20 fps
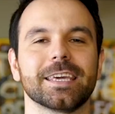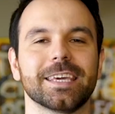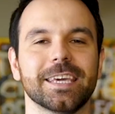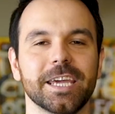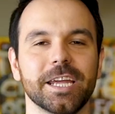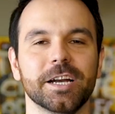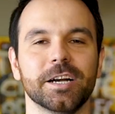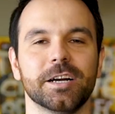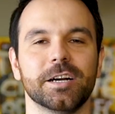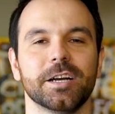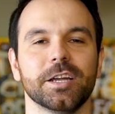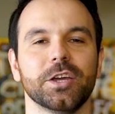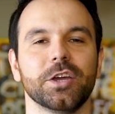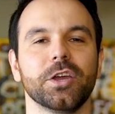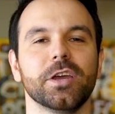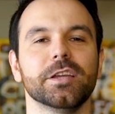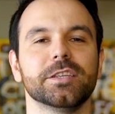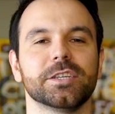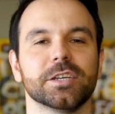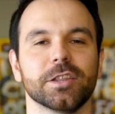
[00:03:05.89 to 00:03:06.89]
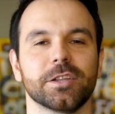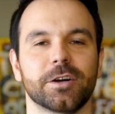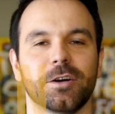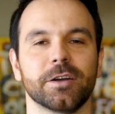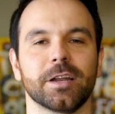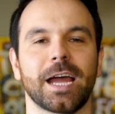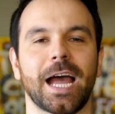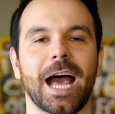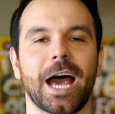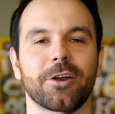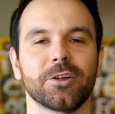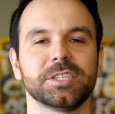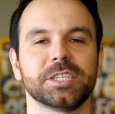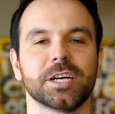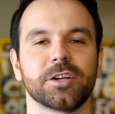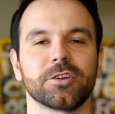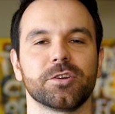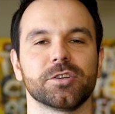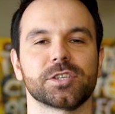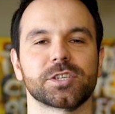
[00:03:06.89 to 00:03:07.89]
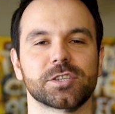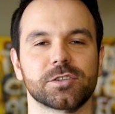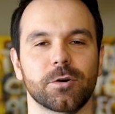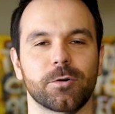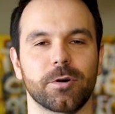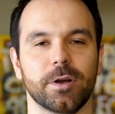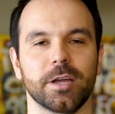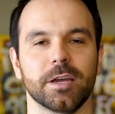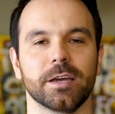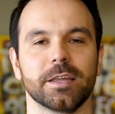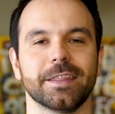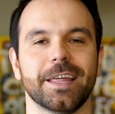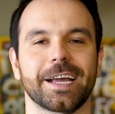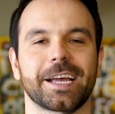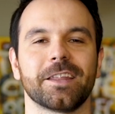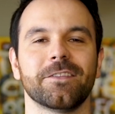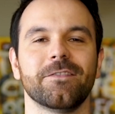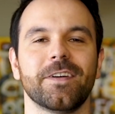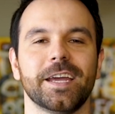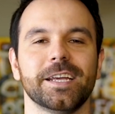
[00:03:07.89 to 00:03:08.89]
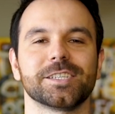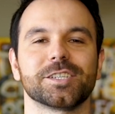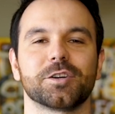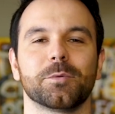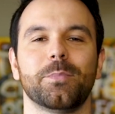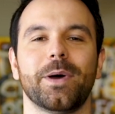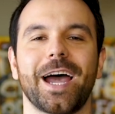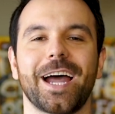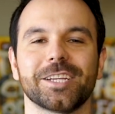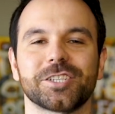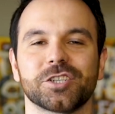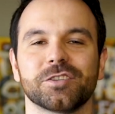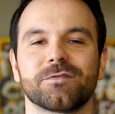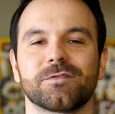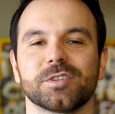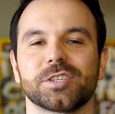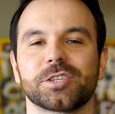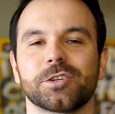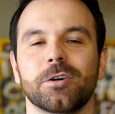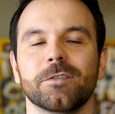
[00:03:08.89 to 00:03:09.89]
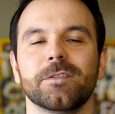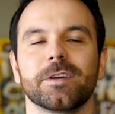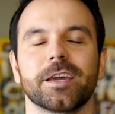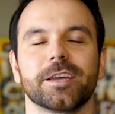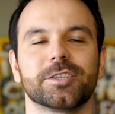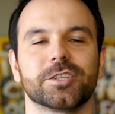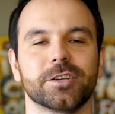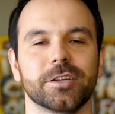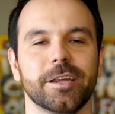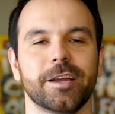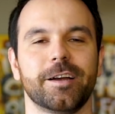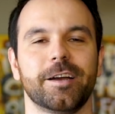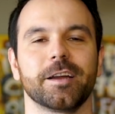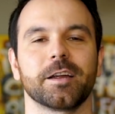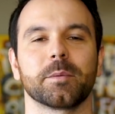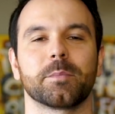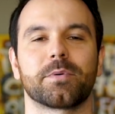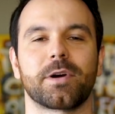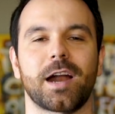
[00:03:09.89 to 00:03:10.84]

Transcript: Here, you need to learn how to tell your story that conveys your passion for solving engineering